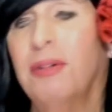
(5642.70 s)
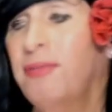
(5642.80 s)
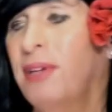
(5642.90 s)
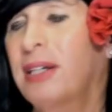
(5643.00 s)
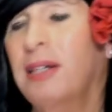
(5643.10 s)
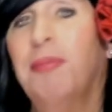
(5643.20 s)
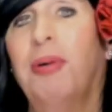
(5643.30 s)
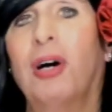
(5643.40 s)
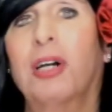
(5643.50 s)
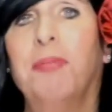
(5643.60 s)
fucking
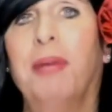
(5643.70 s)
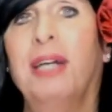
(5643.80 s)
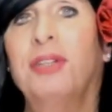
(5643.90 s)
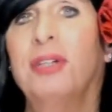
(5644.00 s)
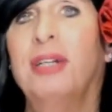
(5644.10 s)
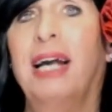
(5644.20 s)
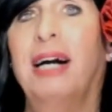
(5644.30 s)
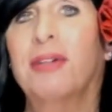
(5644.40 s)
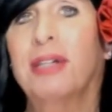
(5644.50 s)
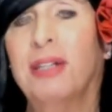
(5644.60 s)
park bench in
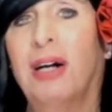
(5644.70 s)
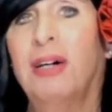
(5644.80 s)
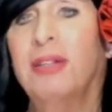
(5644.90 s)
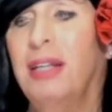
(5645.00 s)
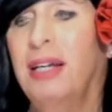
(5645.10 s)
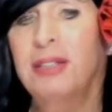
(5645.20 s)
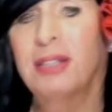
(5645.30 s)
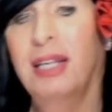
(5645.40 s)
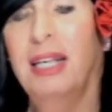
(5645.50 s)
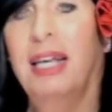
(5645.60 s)
Algodones
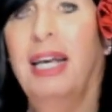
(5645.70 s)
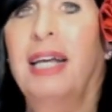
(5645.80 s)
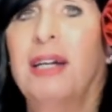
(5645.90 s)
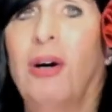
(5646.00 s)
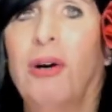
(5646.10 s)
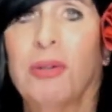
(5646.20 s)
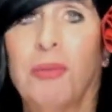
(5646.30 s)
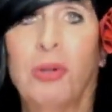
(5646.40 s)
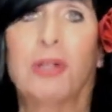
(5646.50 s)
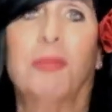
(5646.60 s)
and hold a
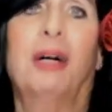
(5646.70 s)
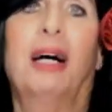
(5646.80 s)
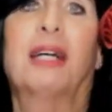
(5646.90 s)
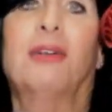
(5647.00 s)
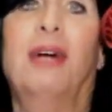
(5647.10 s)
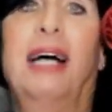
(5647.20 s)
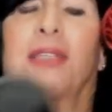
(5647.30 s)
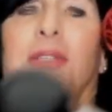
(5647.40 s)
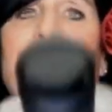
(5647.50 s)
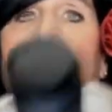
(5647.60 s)
water bottle
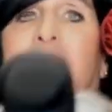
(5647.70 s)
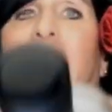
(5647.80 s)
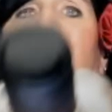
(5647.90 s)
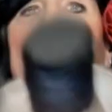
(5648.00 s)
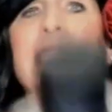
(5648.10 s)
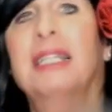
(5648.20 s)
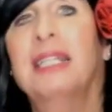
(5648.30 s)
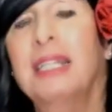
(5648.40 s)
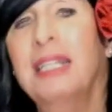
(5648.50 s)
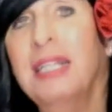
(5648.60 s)
out to a cat
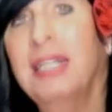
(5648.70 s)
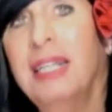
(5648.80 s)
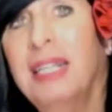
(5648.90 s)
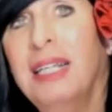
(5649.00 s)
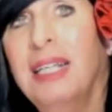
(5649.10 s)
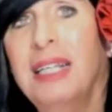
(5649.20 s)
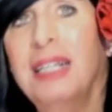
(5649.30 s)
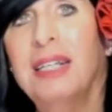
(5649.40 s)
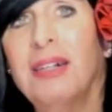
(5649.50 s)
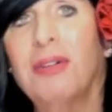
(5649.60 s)

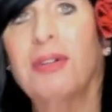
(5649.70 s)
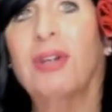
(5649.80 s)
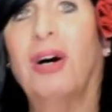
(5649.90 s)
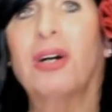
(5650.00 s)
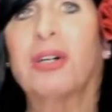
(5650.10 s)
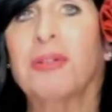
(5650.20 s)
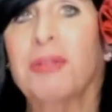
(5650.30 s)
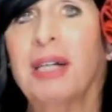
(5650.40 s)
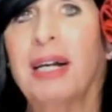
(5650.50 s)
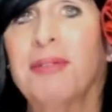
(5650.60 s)
or dog or
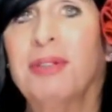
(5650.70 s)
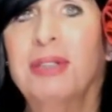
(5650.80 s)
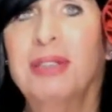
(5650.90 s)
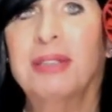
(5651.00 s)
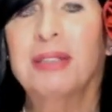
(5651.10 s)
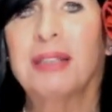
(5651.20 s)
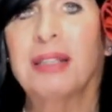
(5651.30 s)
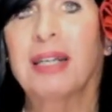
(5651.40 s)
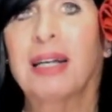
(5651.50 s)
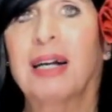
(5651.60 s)
whatever,
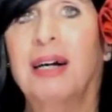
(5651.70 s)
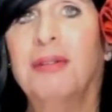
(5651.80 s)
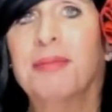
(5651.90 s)
you know?